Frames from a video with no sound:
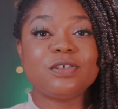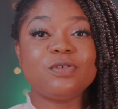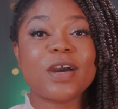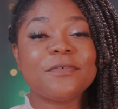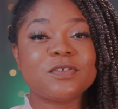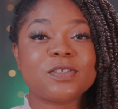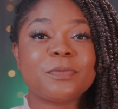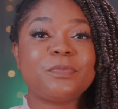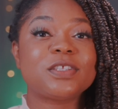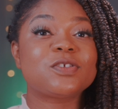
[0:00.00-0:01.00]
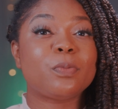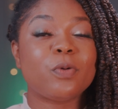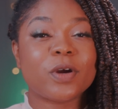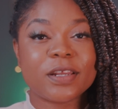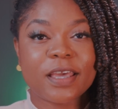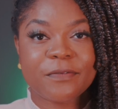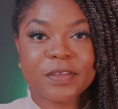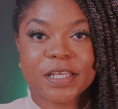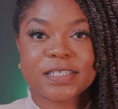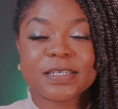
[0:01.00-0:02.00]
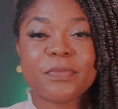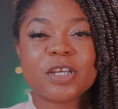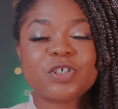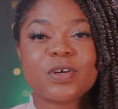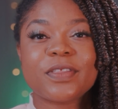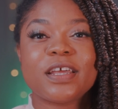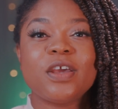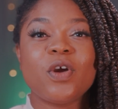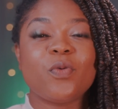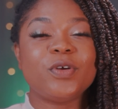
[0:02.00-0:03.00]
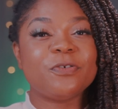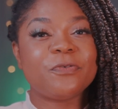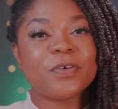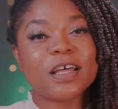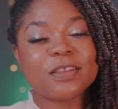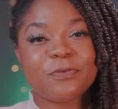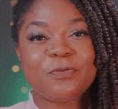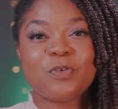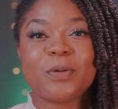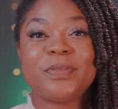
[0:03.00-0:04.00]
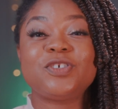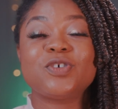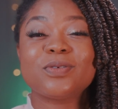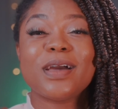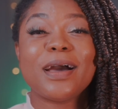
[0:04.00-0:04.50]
You have to submit supporting evidence and make sure that when you fill out the form that you're